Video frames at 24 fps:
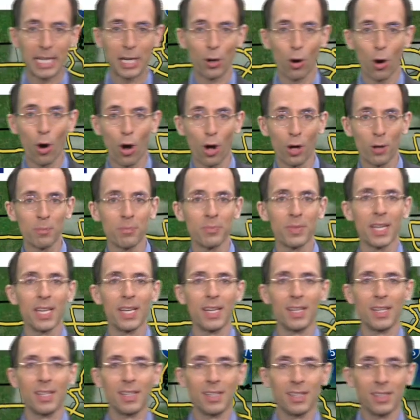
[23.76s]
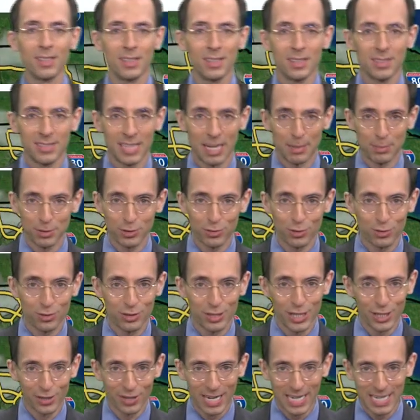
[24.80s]
at all. Temperatures
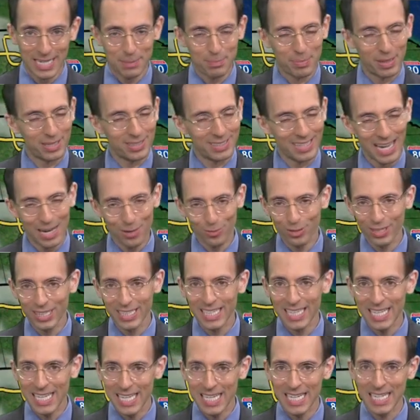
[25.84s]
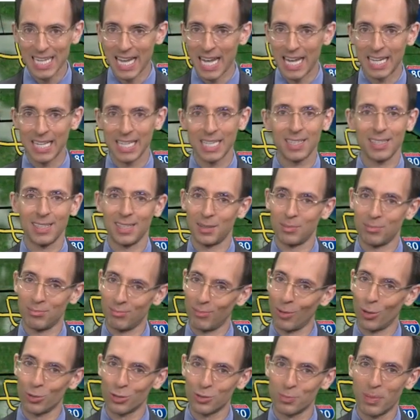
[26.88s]
near 80, but not really hitting 80
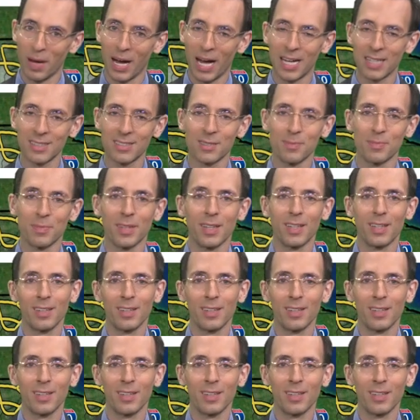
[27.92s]
in most spots.